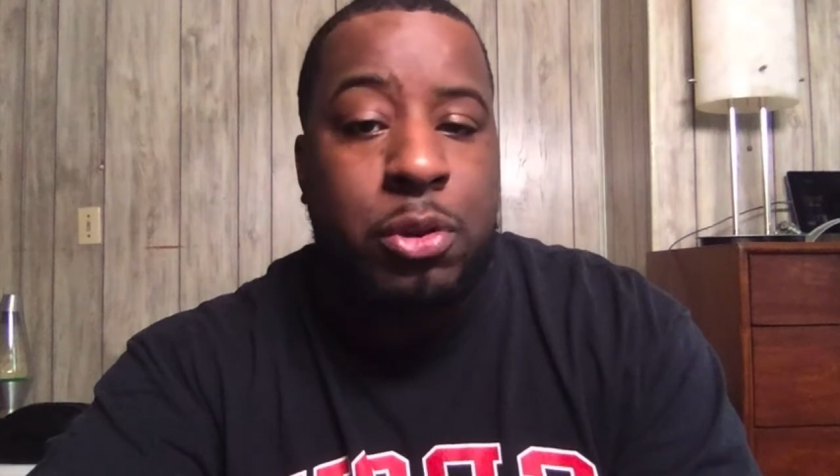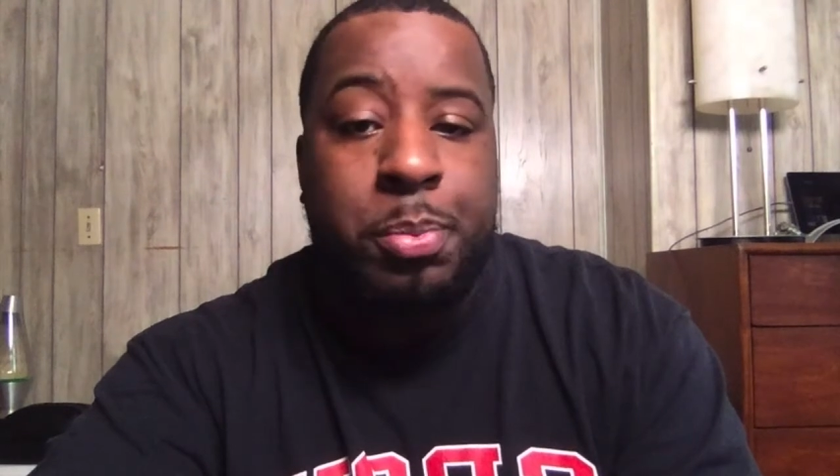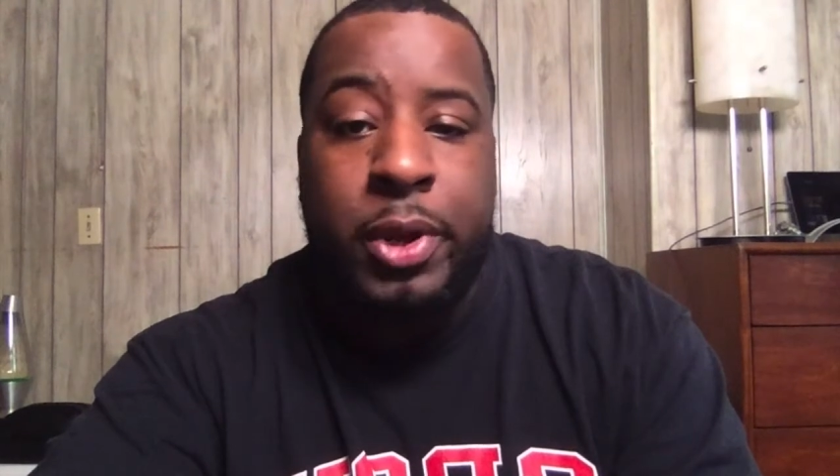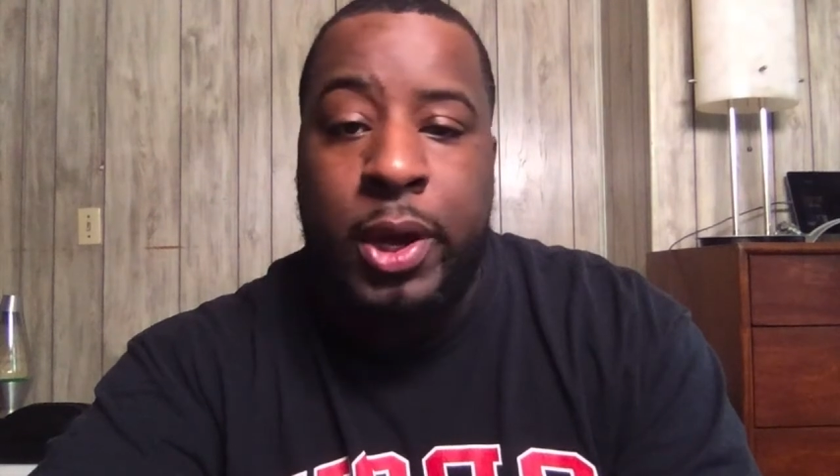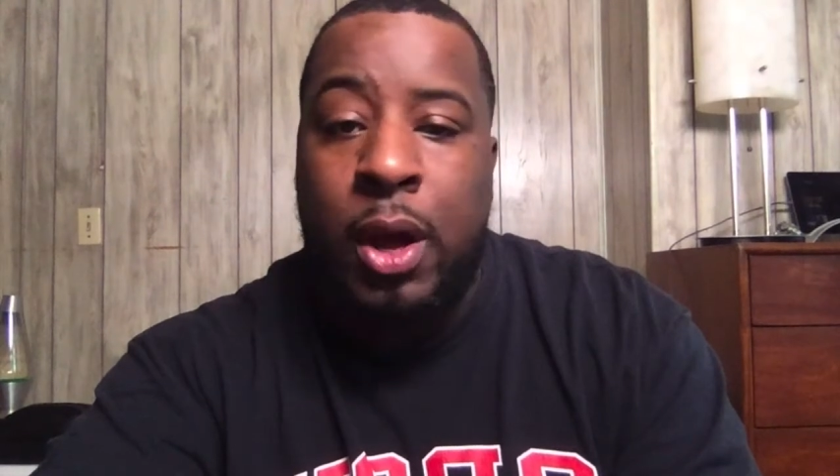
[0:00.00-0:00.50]

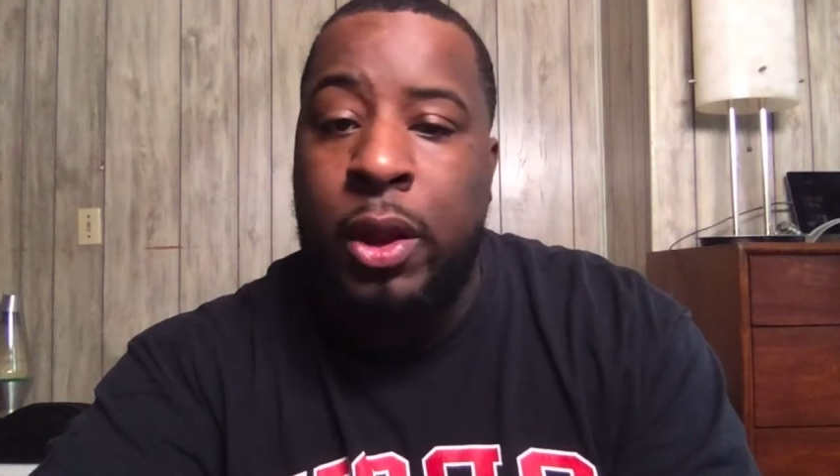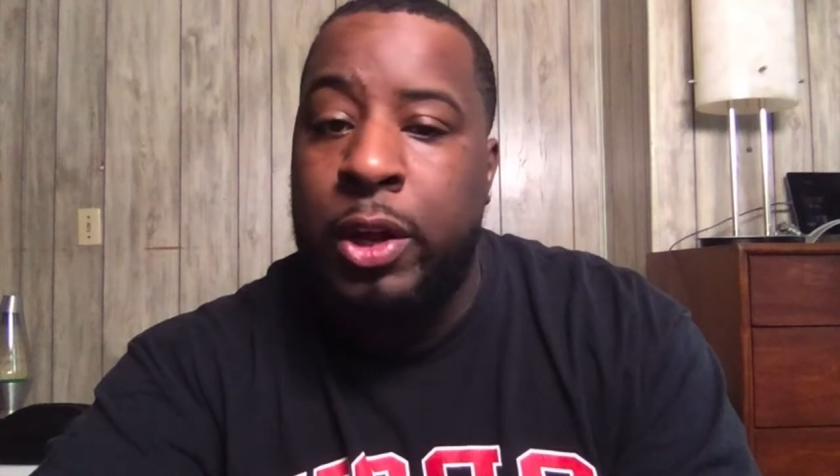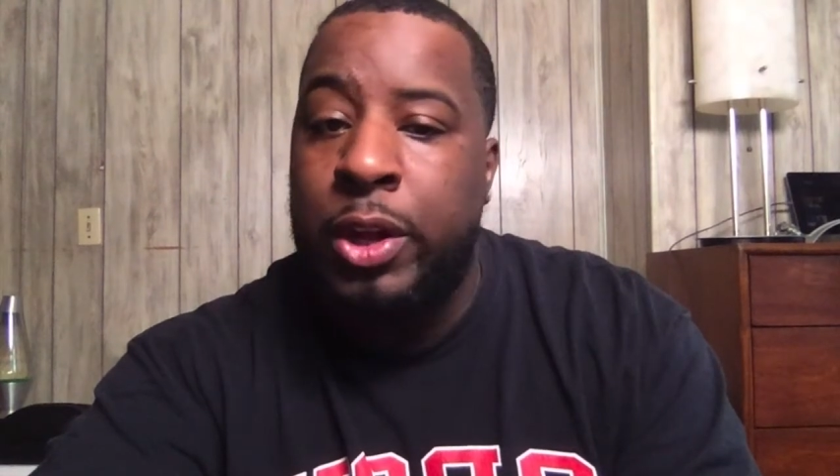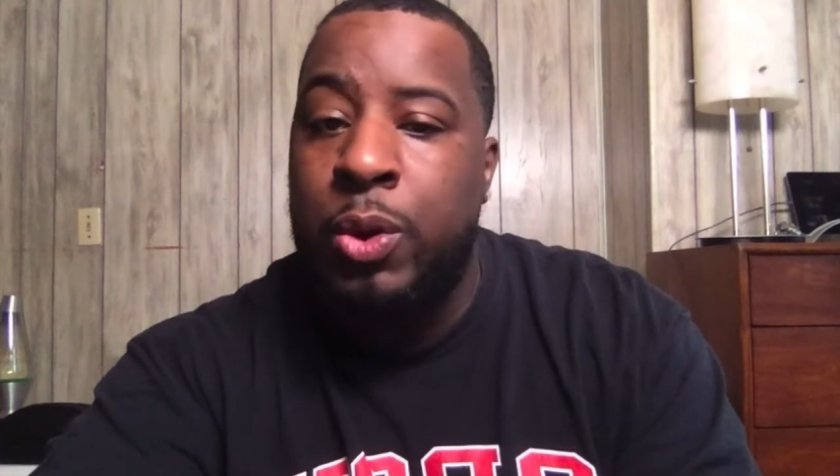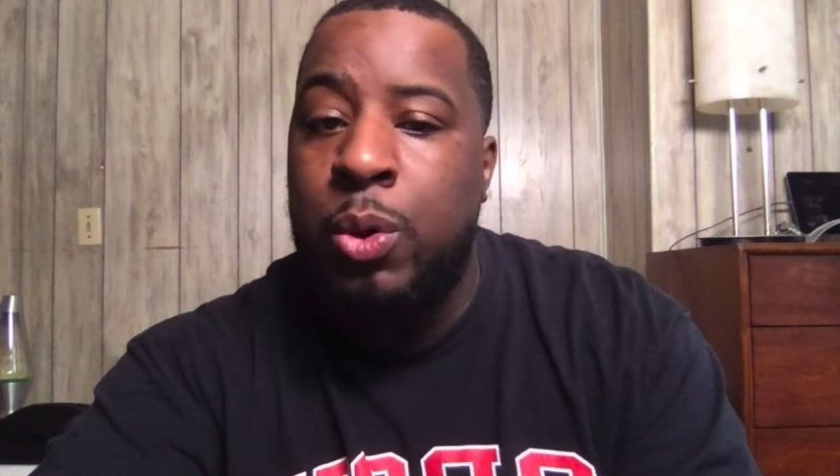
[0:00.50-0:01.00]
play out like
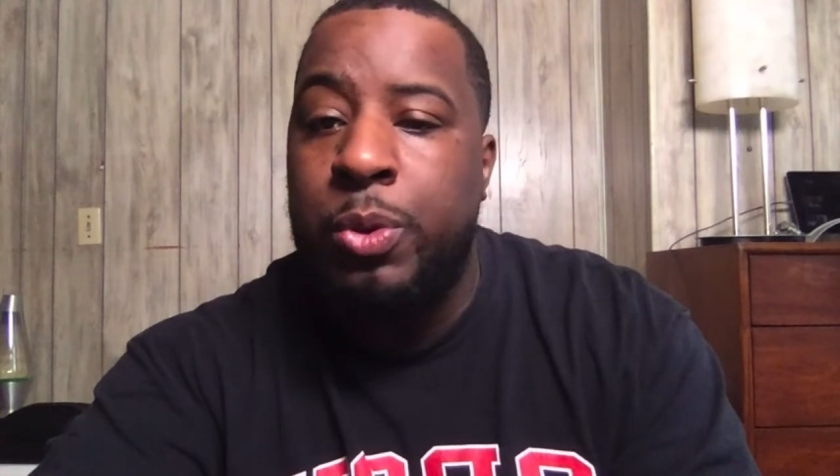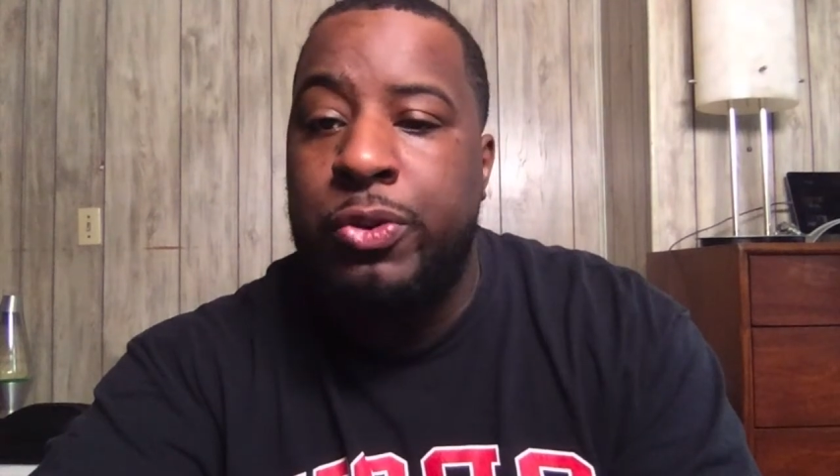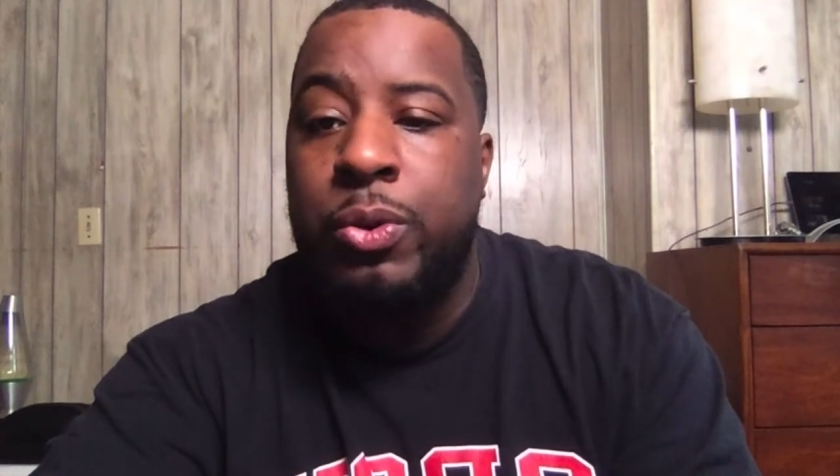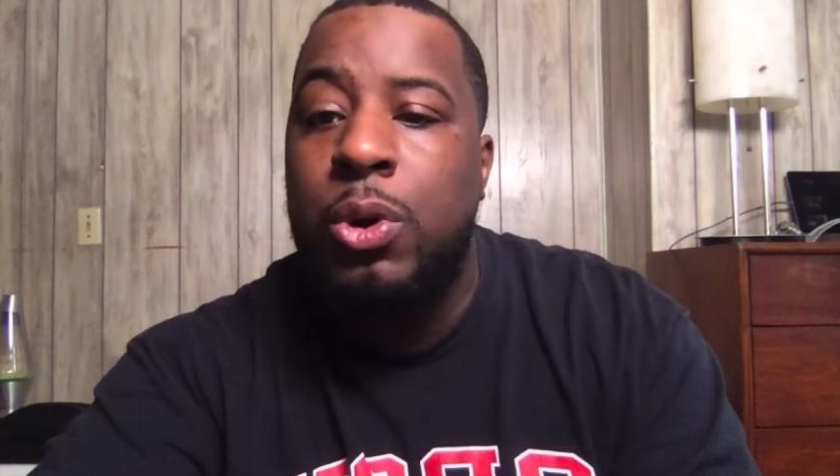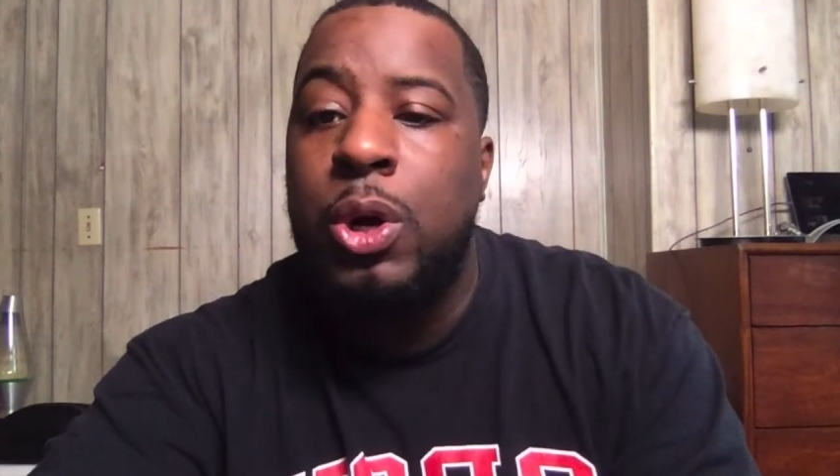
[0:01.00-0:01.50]
they always
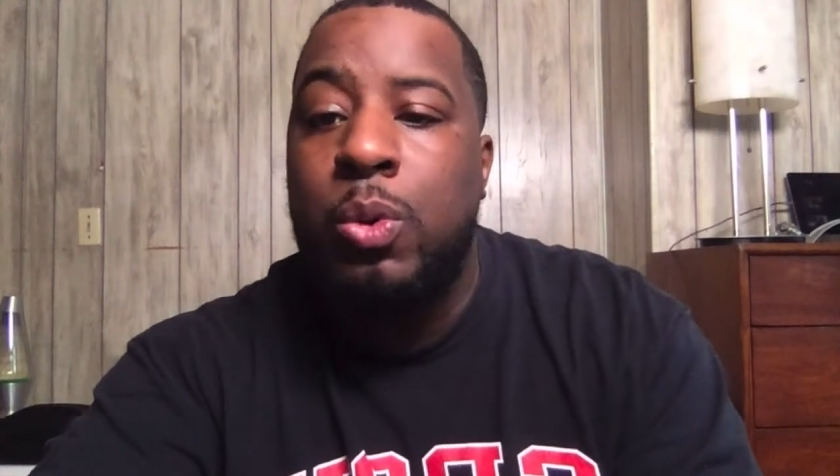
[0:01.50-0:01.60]
do,